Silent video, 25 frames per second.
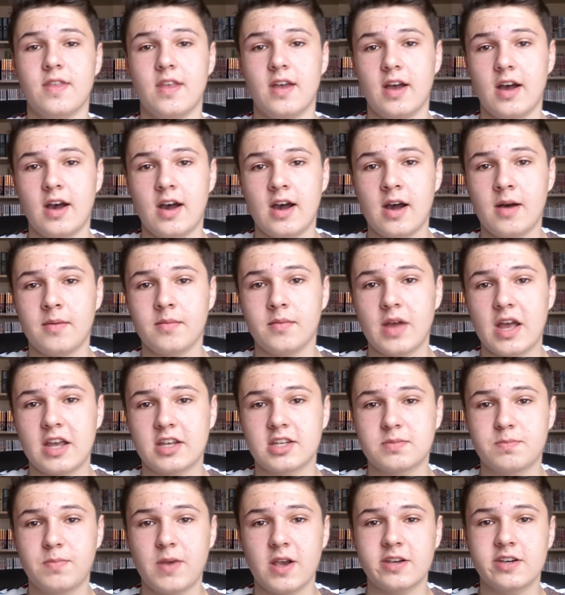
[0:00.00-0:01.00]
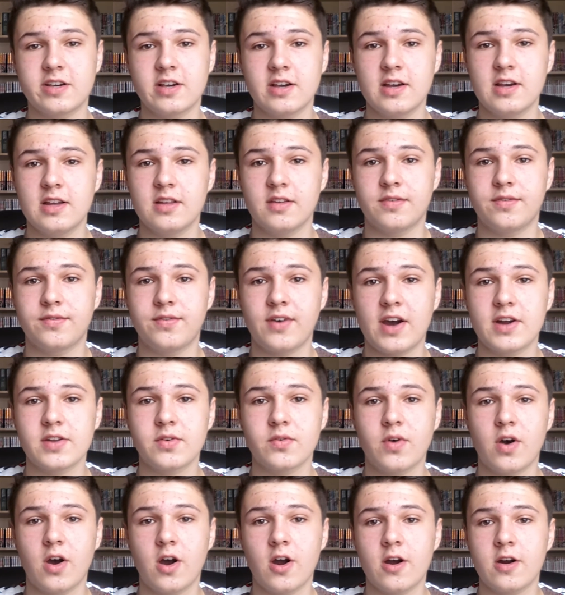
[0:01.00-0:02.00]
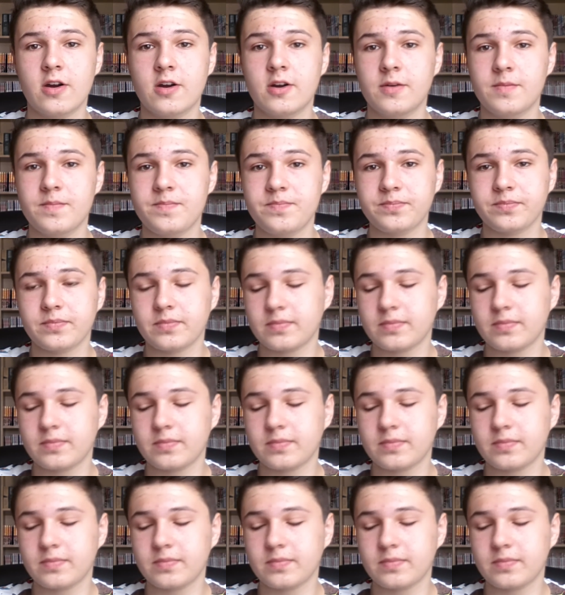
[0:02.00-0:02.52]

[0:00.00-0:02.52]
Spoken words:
Especially the final arc,